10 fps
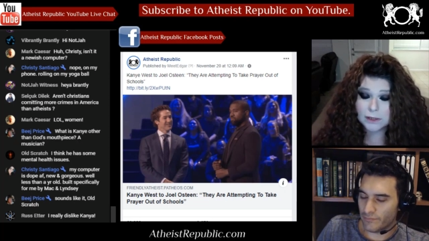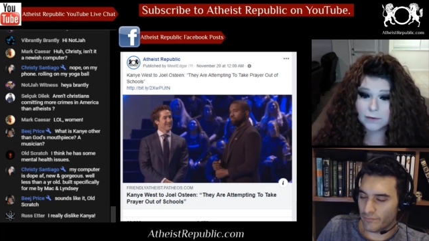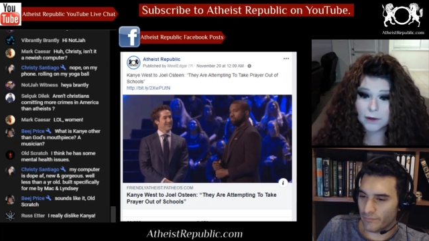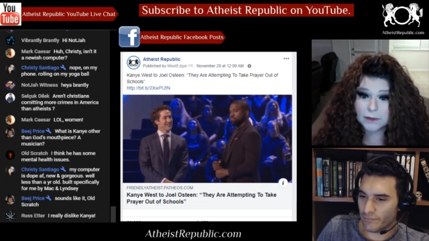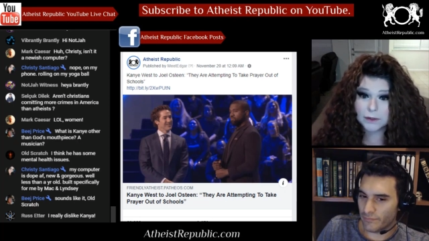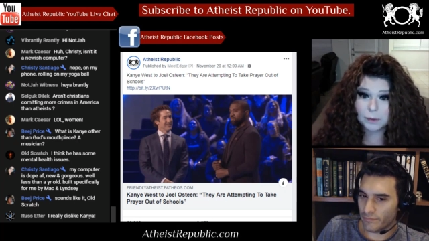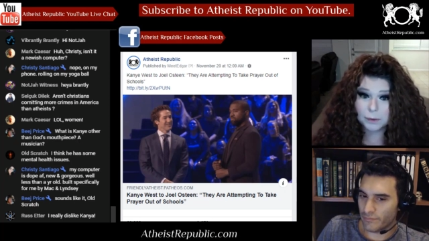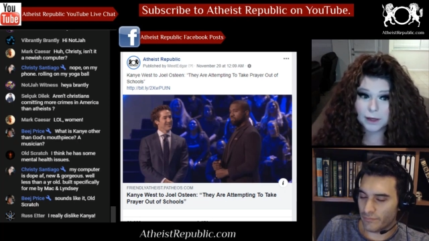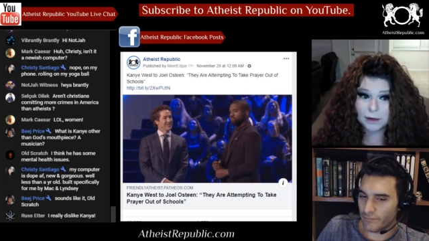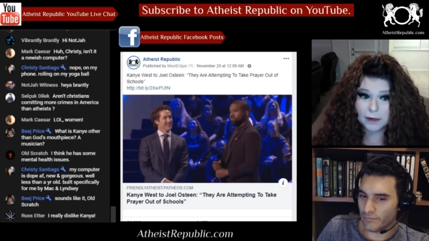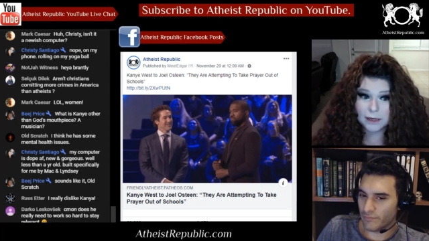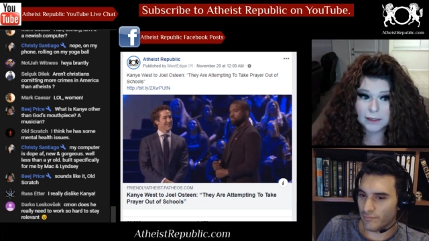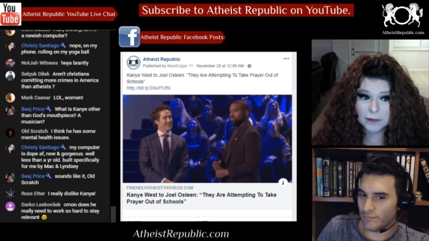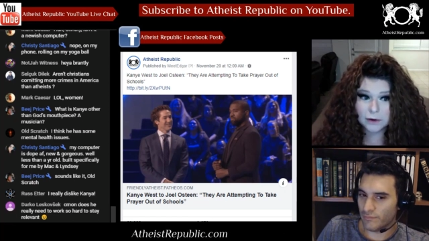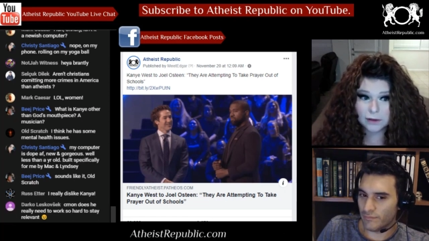Speaker 1: have also been
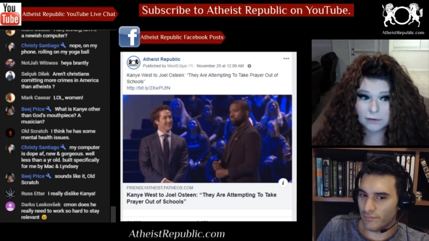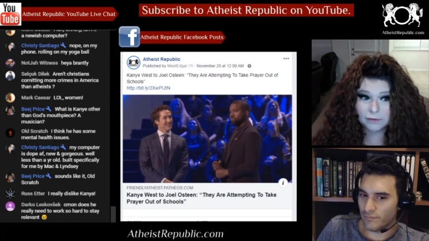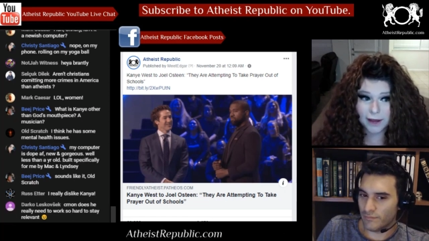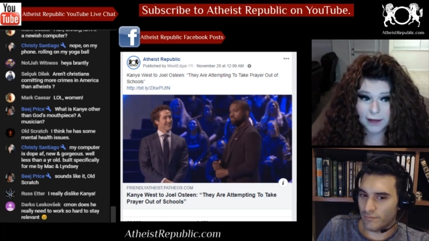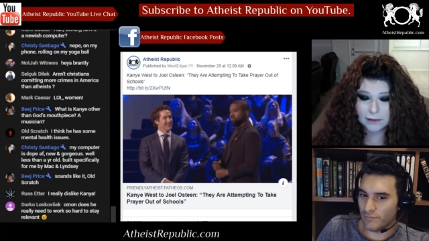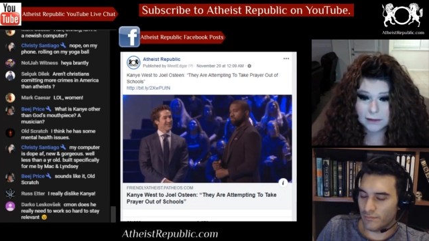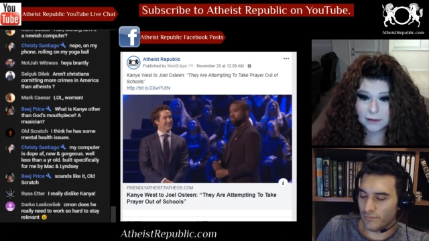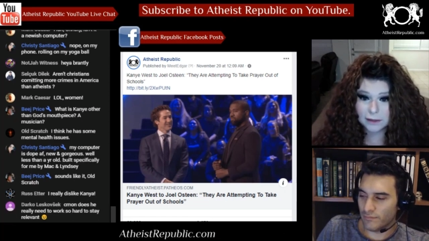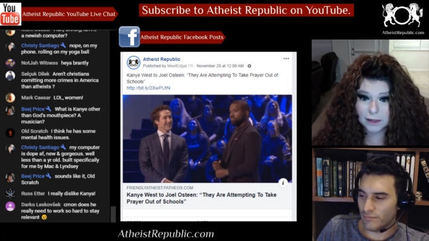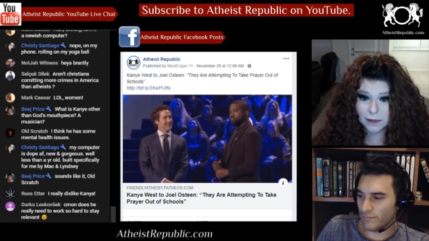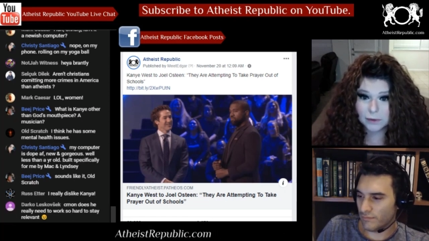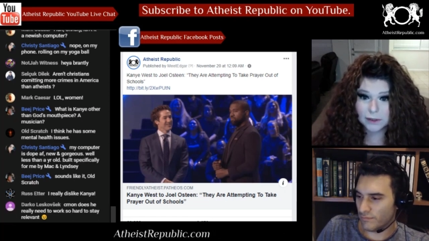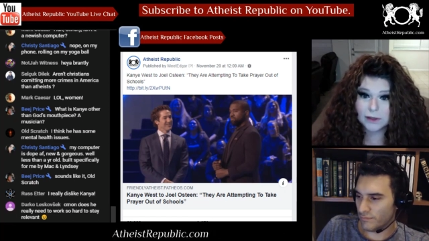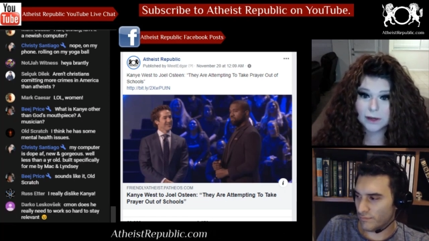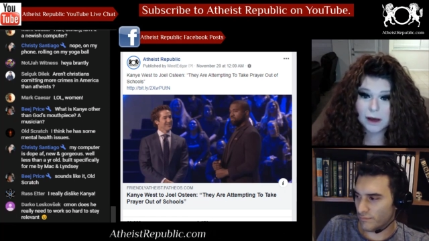hinting around the fact that they
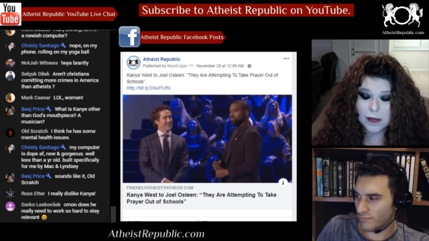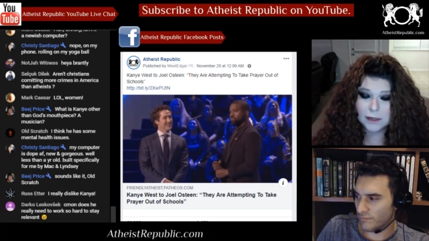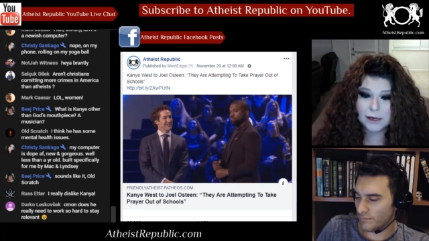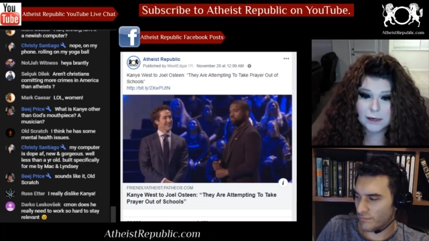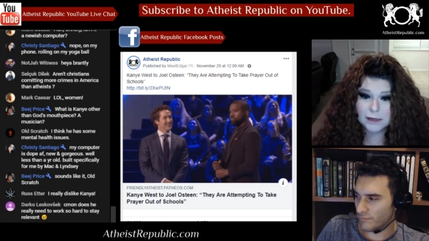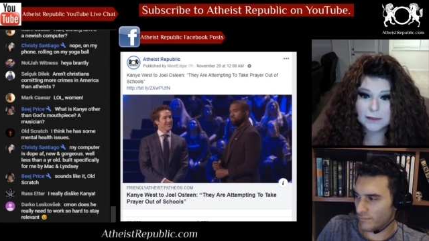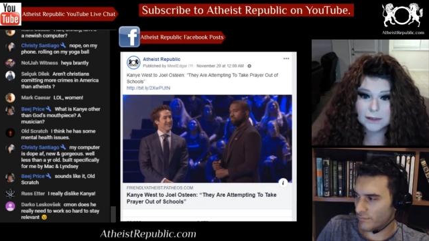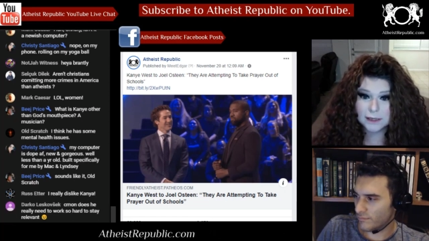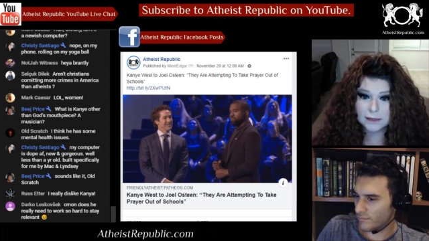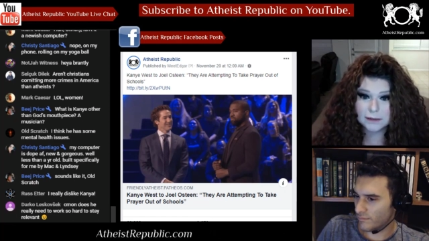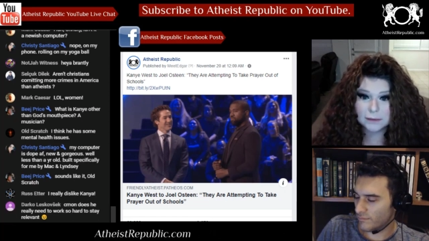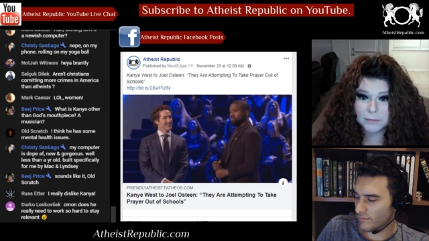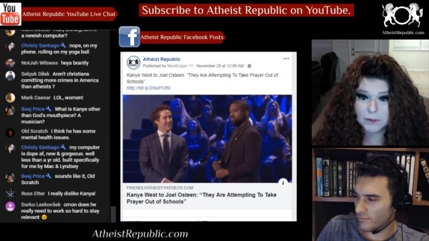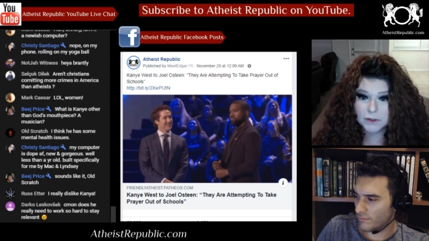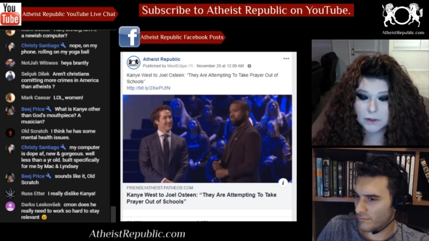really think Kanye needs to get some
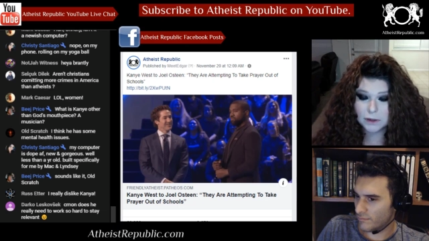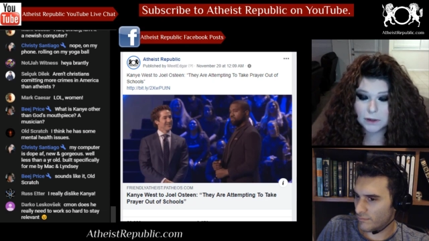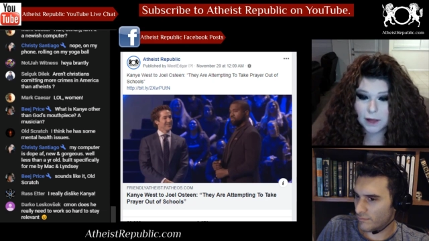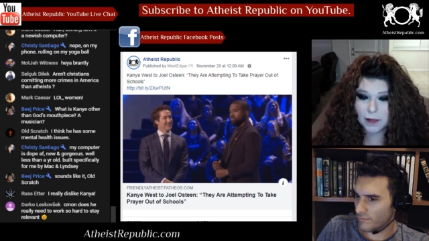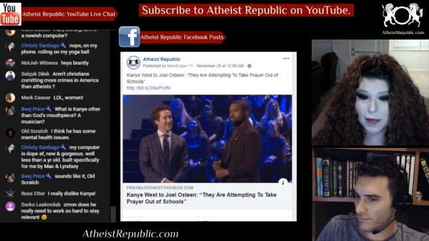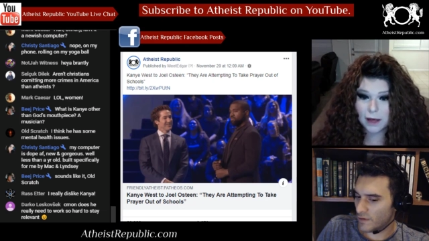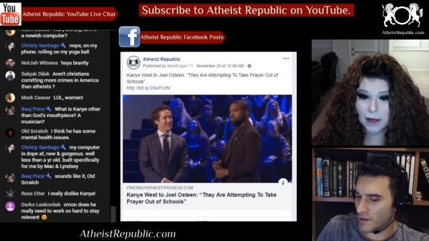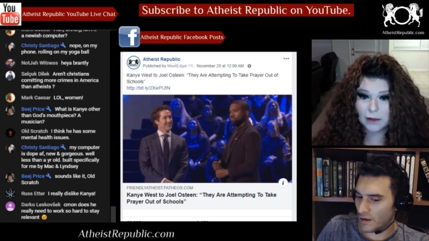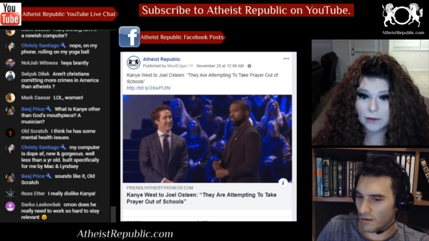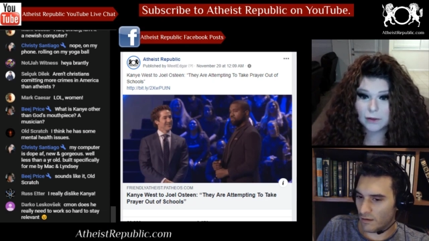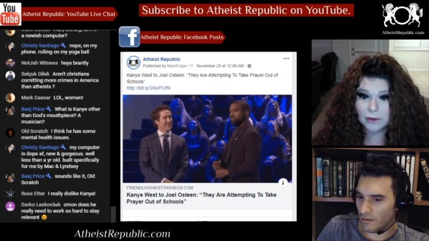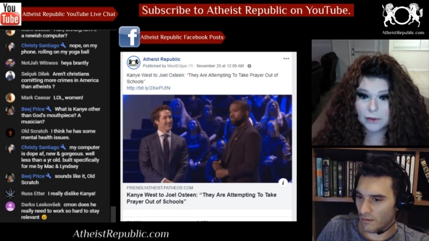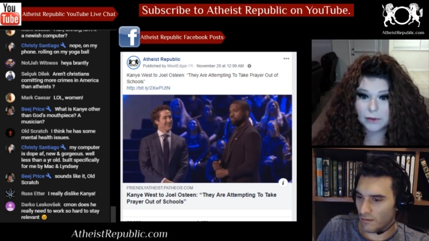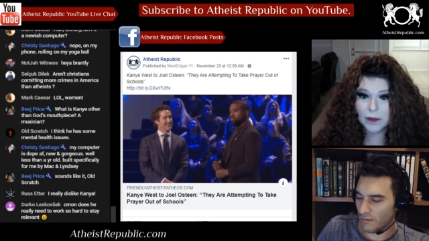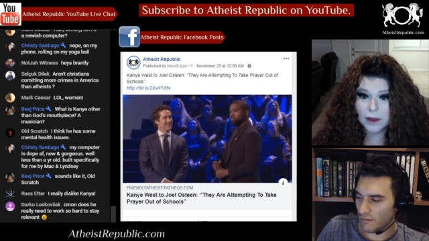mental health yeah.
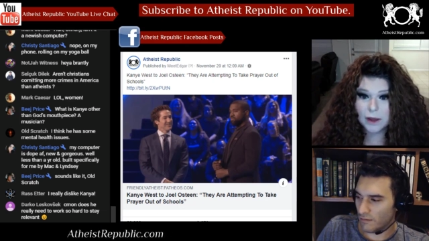help.